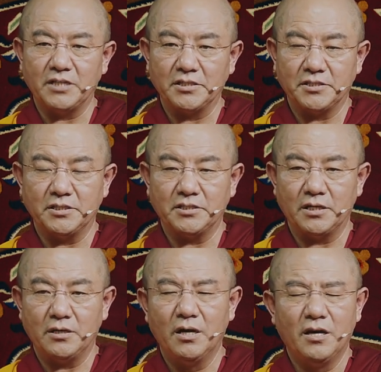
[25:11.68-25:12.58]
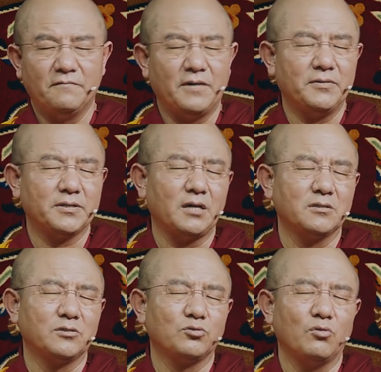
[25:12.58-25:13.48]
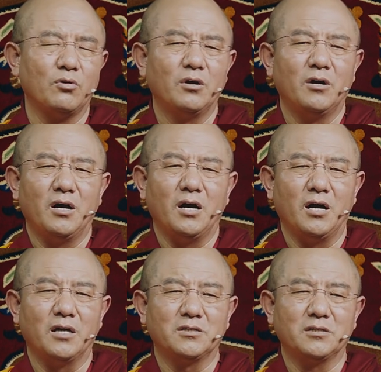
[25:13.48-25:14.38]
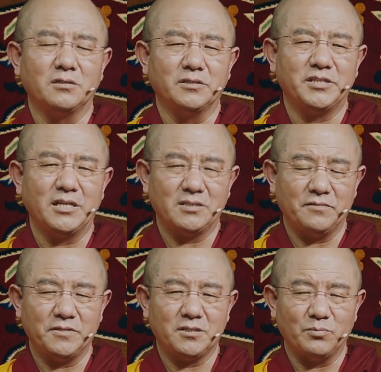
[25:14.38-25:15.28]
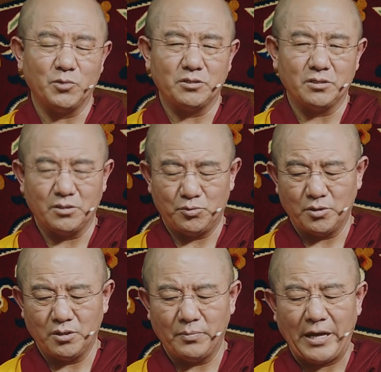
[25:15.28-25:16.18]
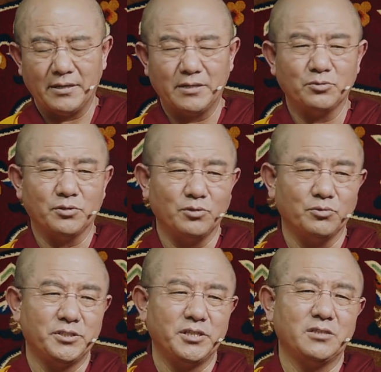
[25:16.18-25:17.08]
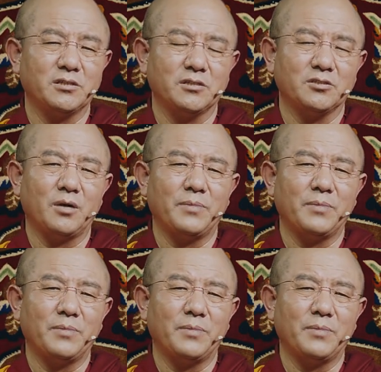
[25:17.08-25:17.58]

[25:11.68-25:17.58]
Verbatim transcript: During that period of time, the teaching of Jonangpa was rather quite uh, prosperous.